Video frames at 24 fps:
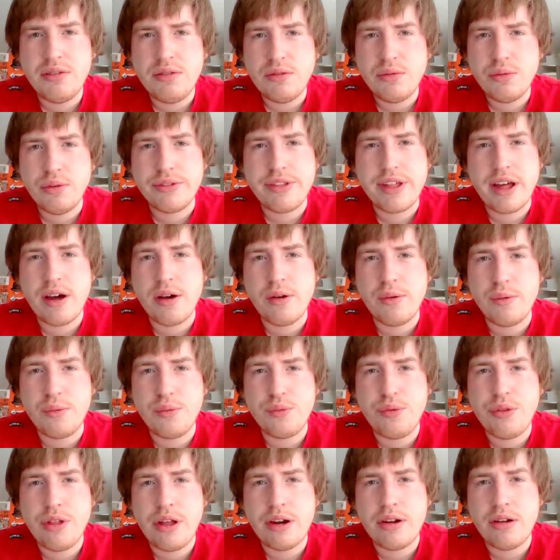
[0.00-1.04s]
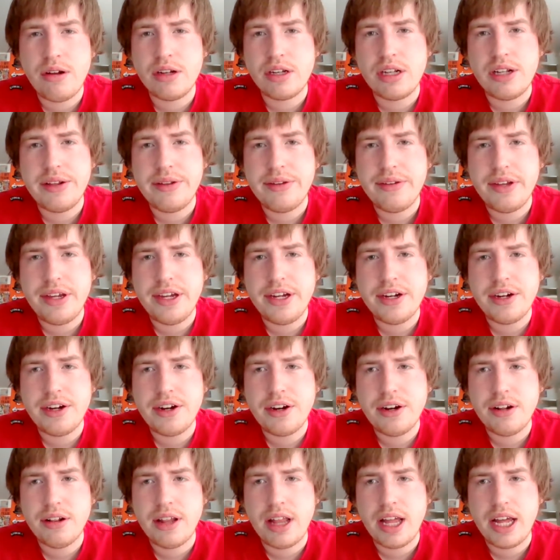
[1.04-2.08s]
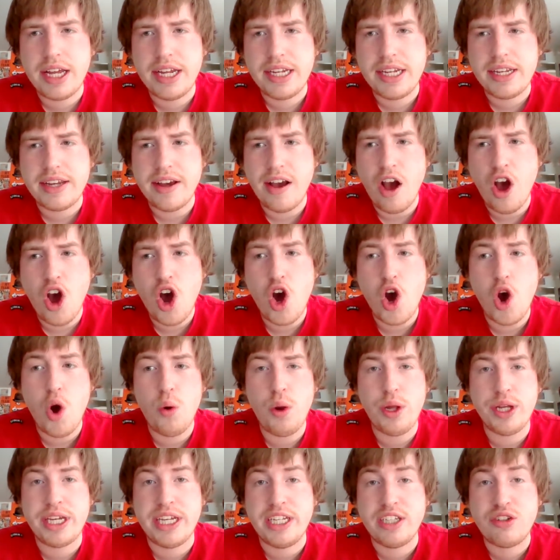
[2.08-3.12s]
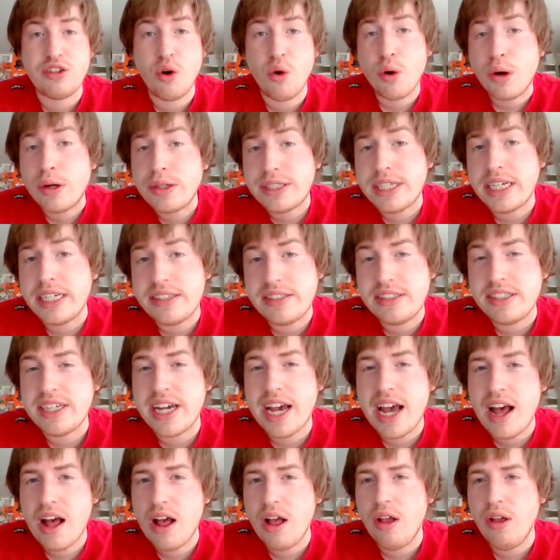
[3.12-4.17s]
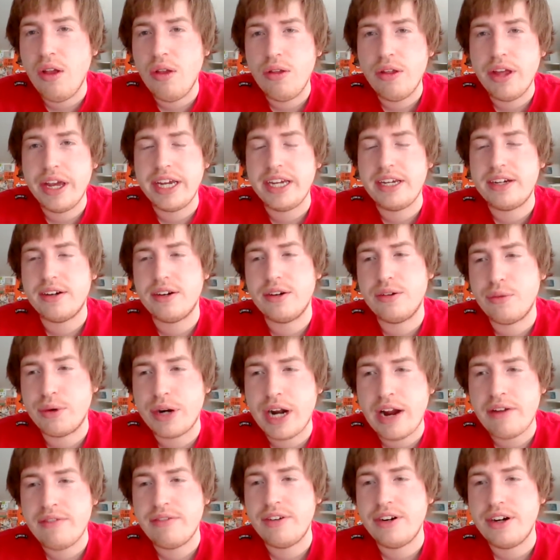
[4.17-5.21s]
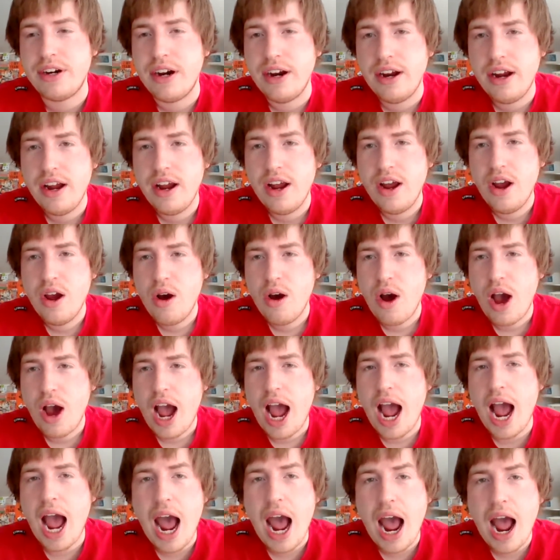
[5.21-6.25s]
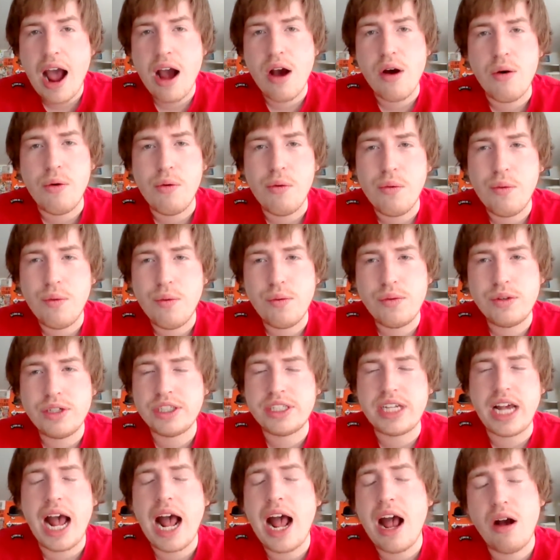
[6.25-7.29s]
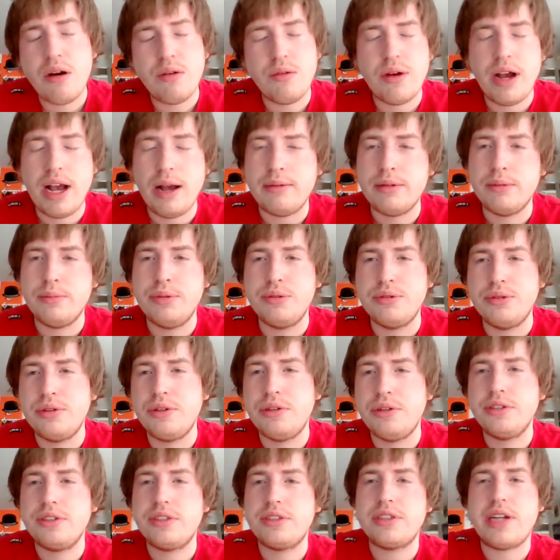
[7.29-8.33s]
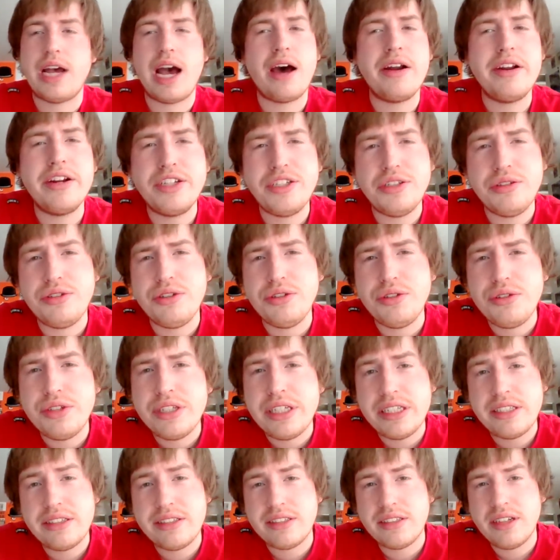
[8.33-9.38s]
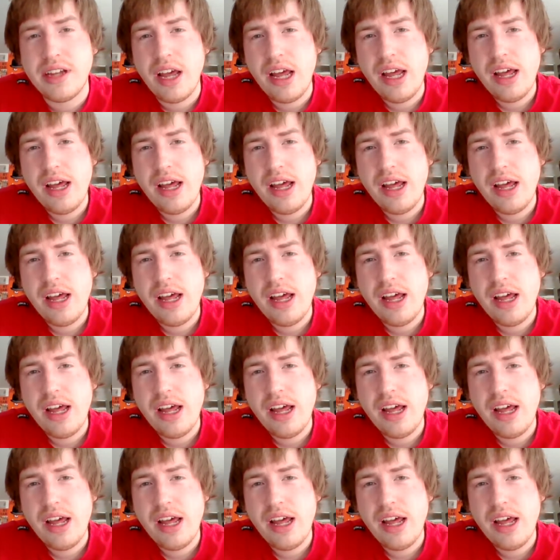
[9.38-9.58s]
without a clear like he tore his ACL or whatever. How Albert Pujols? How did you do this?